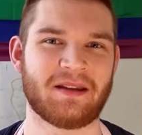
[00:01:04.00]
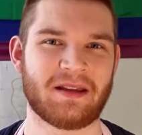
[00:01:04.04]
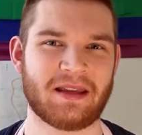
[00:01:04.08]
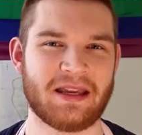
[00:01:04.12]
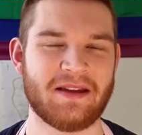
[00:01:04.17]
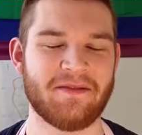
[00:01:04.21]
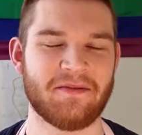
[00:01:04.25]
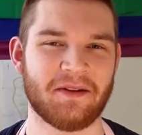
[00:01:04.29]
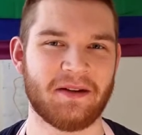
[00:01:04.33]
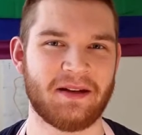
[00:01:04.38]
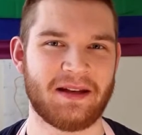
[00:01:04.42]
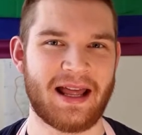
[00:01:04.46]

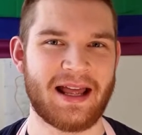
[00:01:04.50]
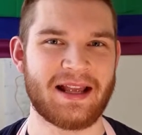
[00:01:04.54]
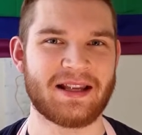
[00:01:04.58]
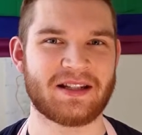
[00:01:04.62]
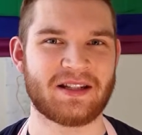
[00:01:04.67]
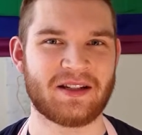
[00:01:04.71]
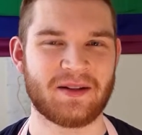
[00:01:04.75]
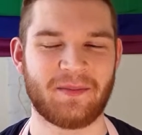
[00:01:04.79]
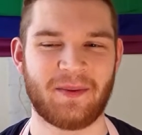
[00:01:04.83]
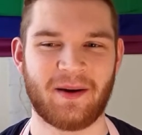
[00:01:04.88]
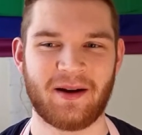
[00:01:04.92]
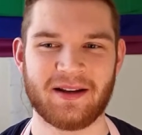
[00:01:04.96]
even less
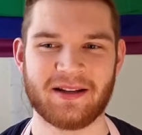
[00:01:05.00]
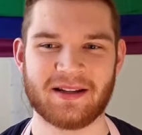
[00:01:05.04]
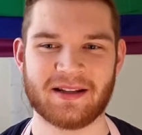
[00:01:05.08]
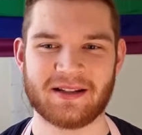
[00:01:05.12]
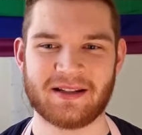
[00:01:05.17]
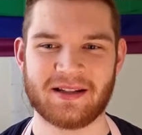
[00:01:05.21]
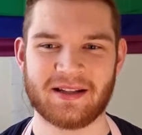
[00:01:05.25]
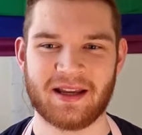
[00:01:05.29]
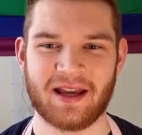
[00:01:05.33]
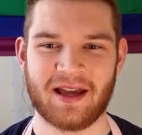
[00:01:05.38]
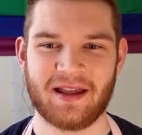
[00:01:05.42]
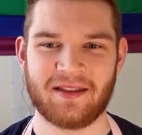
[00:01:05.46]
to bind
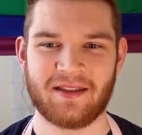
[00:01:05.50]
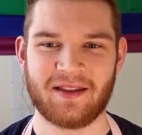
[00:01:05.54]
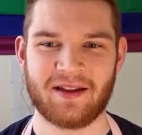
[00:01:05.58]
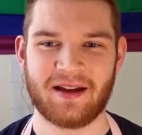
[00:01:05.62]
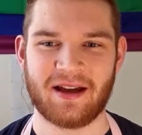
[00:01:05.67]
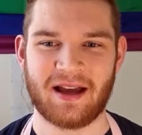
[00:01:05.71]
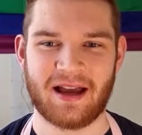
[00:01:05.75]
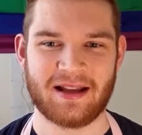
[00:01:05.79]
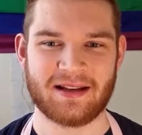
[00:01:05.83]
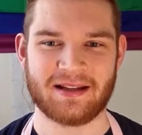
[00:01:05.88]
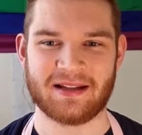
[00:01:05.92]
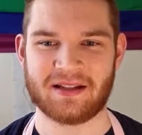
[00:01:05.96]
it
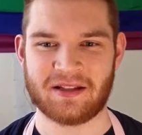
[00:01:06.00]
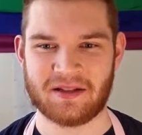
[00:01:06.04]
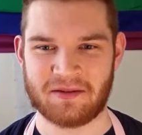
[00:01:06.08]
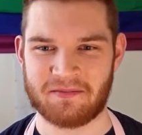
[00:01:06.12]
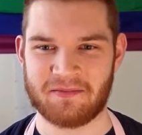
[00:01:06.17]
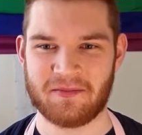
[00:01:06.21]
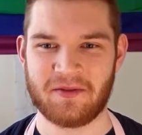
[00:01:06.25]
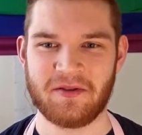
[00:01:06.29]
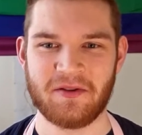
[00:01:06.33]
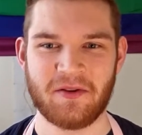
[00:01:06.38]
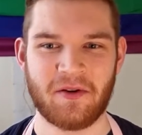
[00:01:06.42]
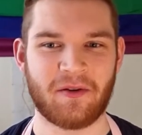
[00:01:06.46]
together, and it's
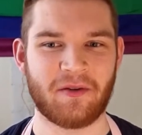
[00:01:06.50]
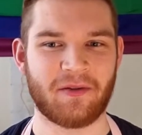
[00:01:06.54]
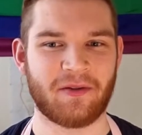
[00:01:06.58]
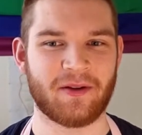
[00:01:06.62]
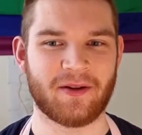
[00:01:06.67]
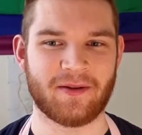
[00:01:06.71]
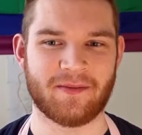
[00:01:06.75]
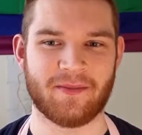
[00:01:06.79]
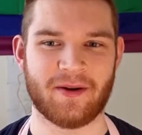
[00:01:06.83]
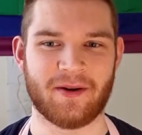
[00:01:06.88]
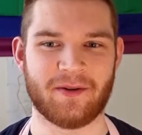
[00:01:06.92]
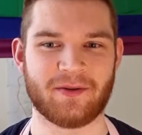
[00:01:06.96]
not
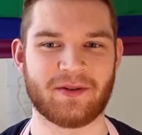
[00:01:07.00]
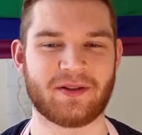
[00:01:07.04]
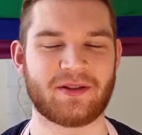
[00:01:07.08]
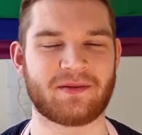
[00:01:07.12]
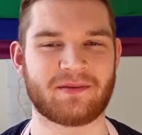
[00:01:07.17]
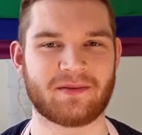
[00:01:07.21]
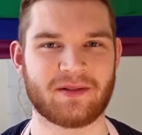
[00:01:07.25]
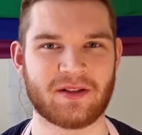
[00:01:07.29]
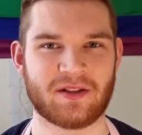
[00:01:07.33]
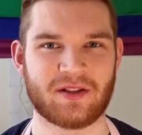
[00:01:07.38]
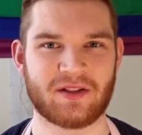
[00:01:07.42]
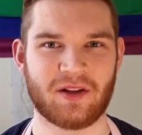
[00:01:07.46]
the
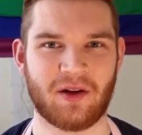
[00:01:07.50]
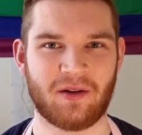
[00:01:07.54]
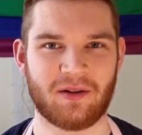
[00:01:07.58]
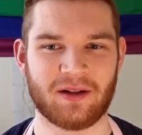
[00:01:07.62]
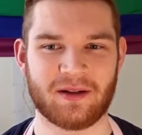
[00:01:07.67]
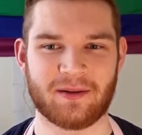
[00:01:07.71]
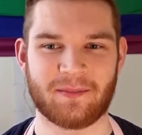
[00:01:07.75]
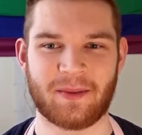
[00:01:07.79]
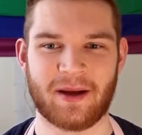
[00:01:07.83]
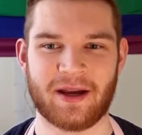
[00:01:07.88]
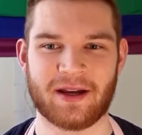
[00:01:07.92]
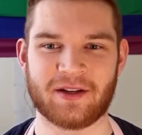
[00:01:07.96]
most
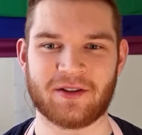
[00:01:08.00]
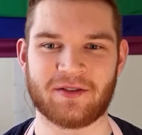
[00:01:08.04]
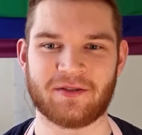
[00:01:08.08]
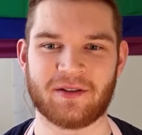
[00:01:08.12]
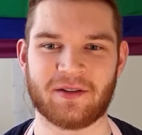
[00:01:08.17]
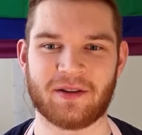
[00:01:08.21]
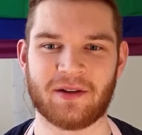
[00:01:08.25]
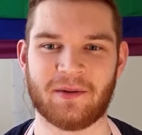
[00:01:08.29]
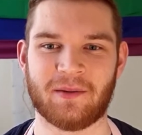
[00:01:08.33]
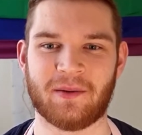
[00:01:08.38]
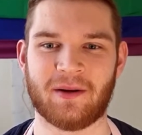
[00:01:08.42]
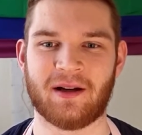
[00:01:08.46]
solid pastry
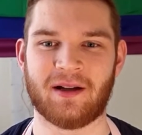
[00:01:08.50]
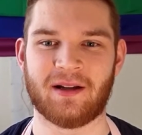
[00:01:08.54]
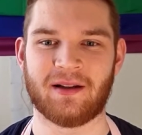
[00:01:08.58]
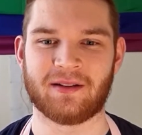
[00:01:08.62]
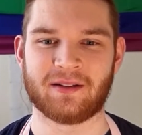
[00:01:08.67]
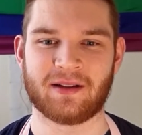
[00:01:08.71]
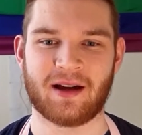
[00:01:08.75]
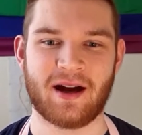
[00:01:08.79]
in the world.